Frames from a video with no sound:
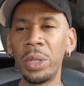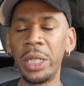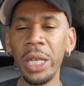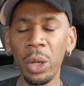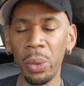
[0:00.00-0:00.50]

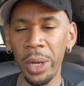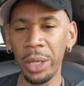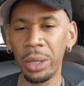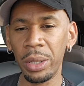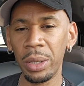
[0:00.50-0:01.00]
deal
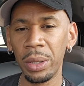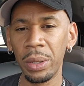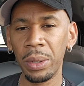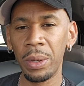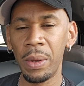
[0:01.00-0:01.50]
with
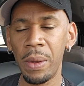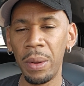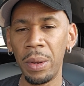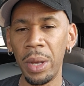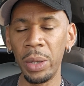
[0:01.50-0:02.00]

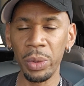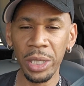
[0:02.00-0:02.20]
and